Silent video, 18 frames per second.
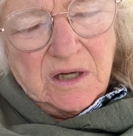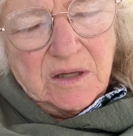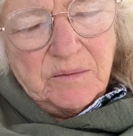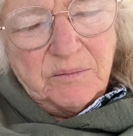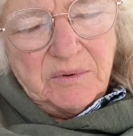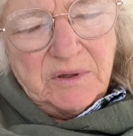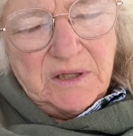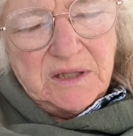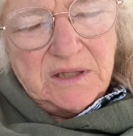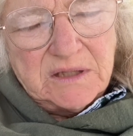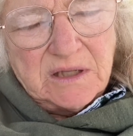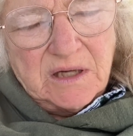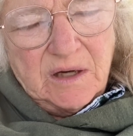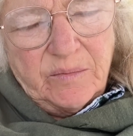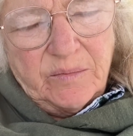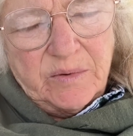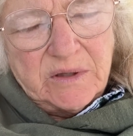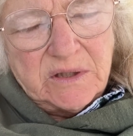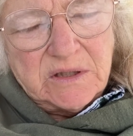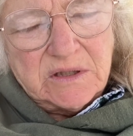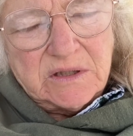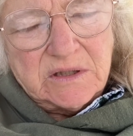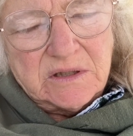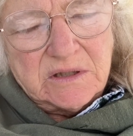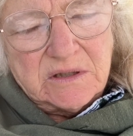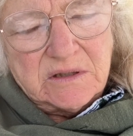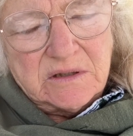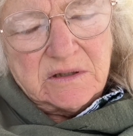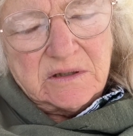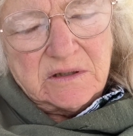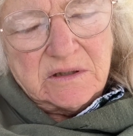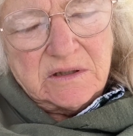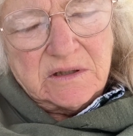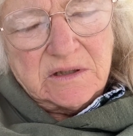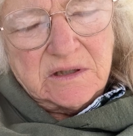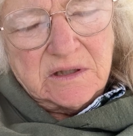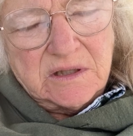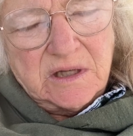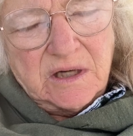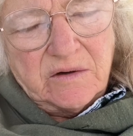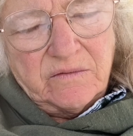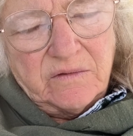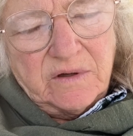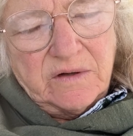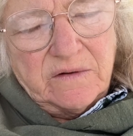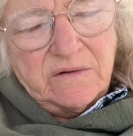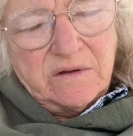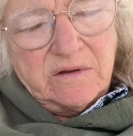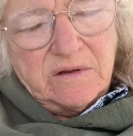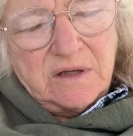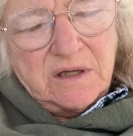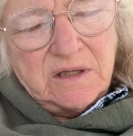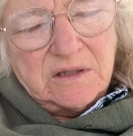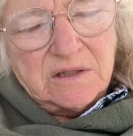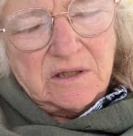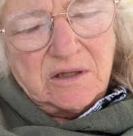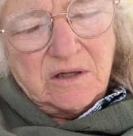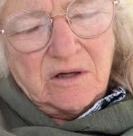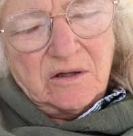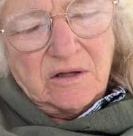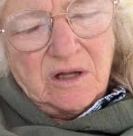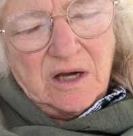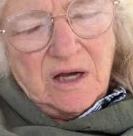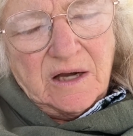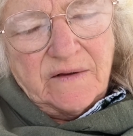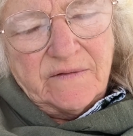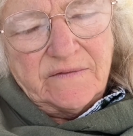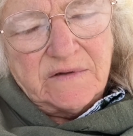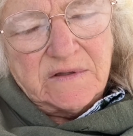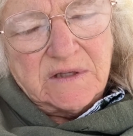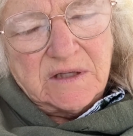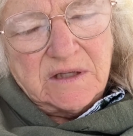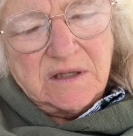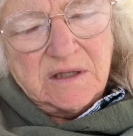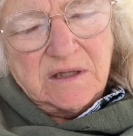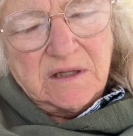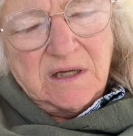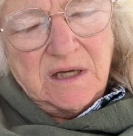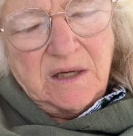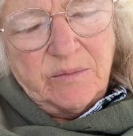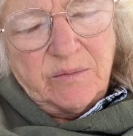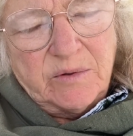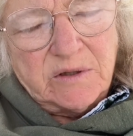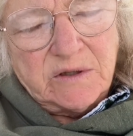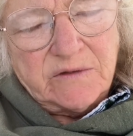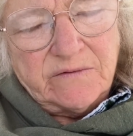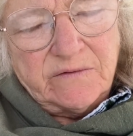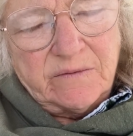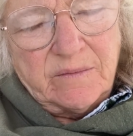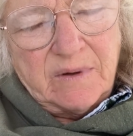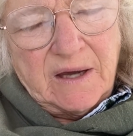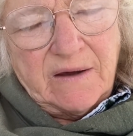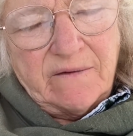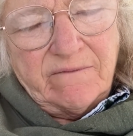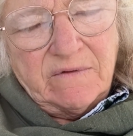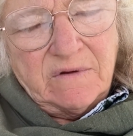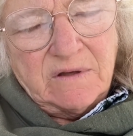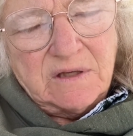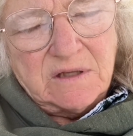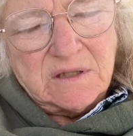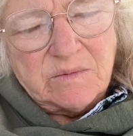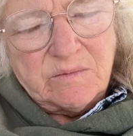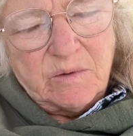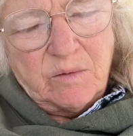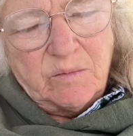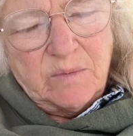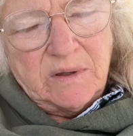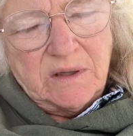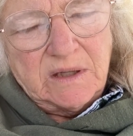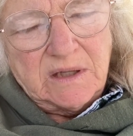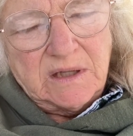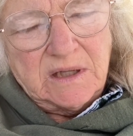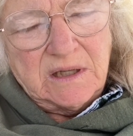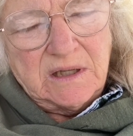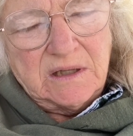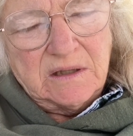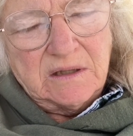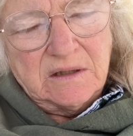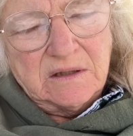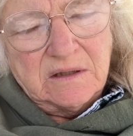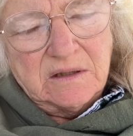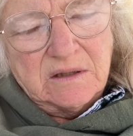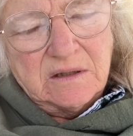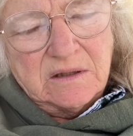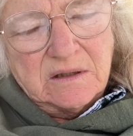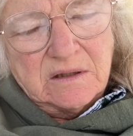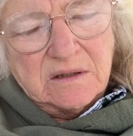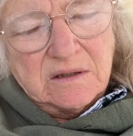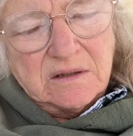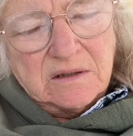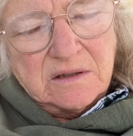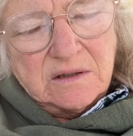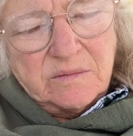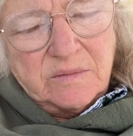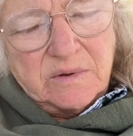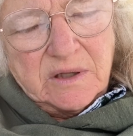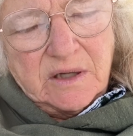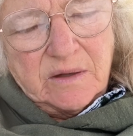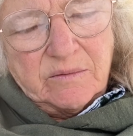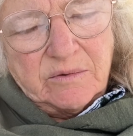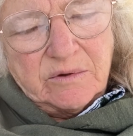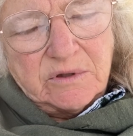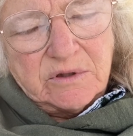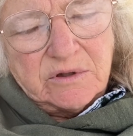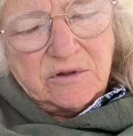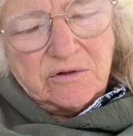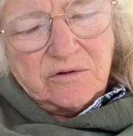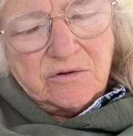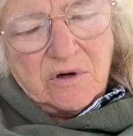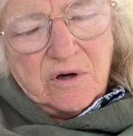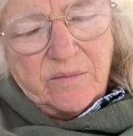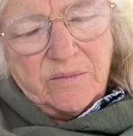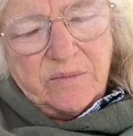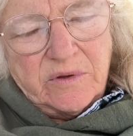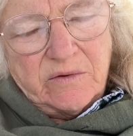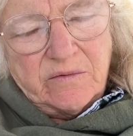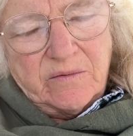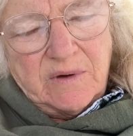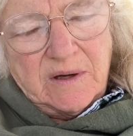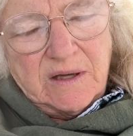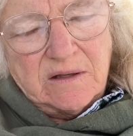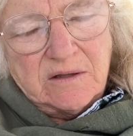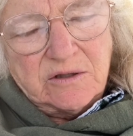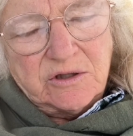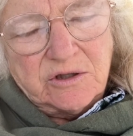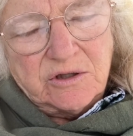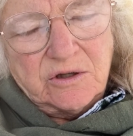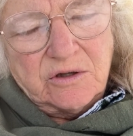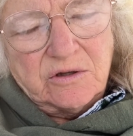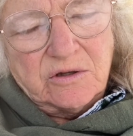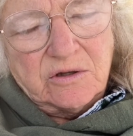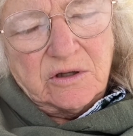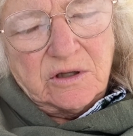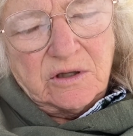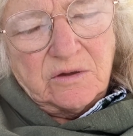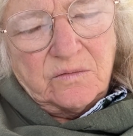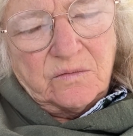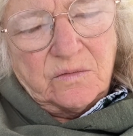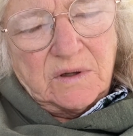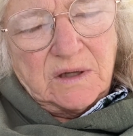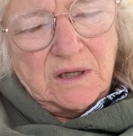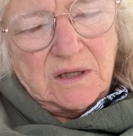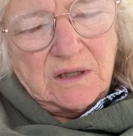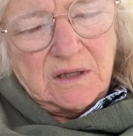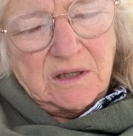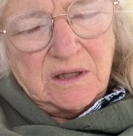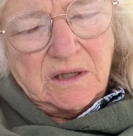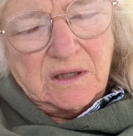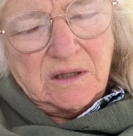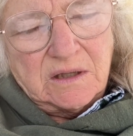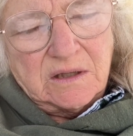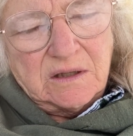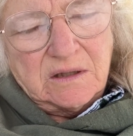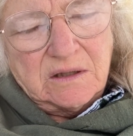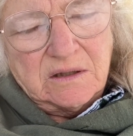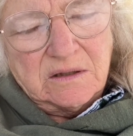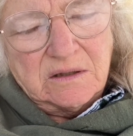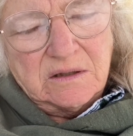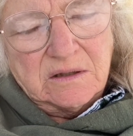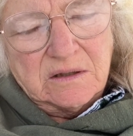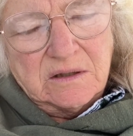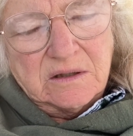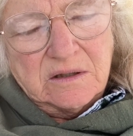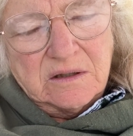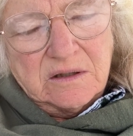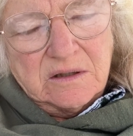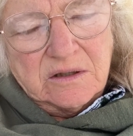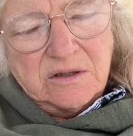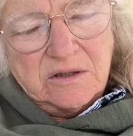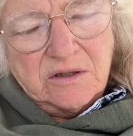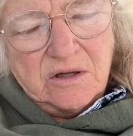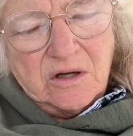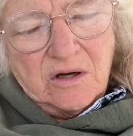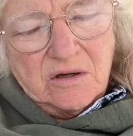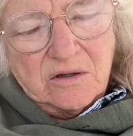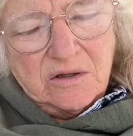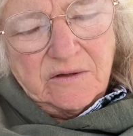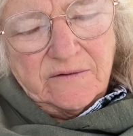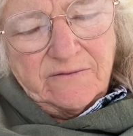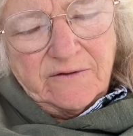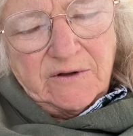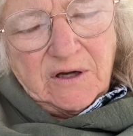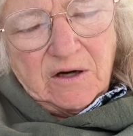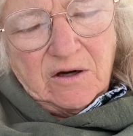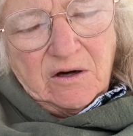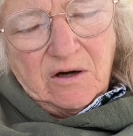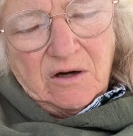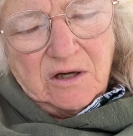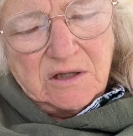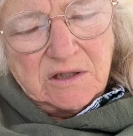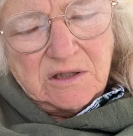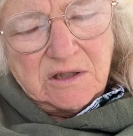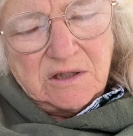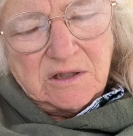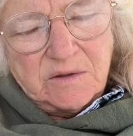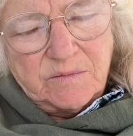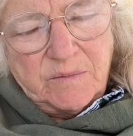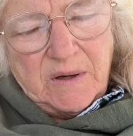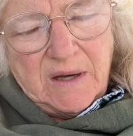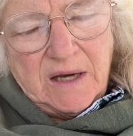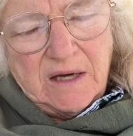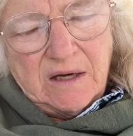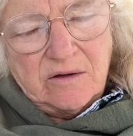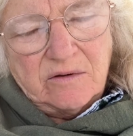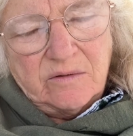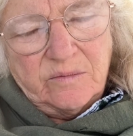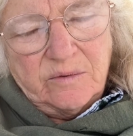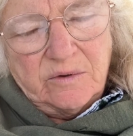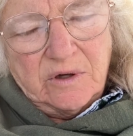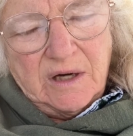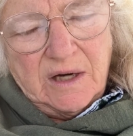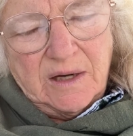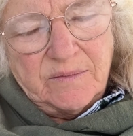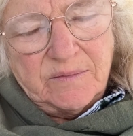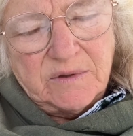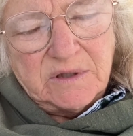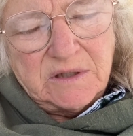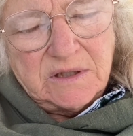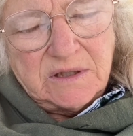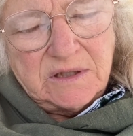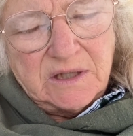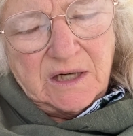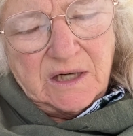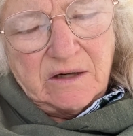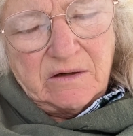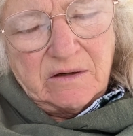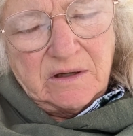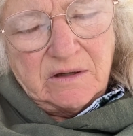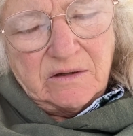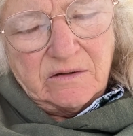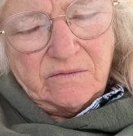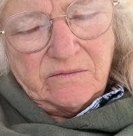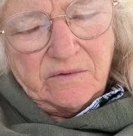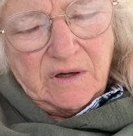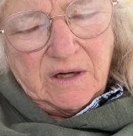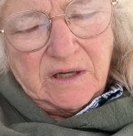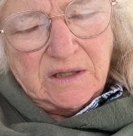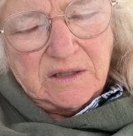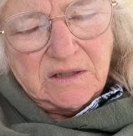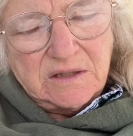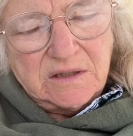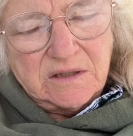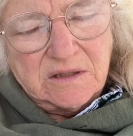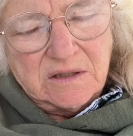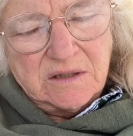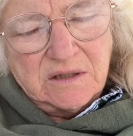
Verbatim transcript: please help us to, to get rid of the things in our lives that keep us from having this mobility, to be able to drop the way the sugar and the wheat and the salt if they are causing us pain, or perhaps the dairy and the rice.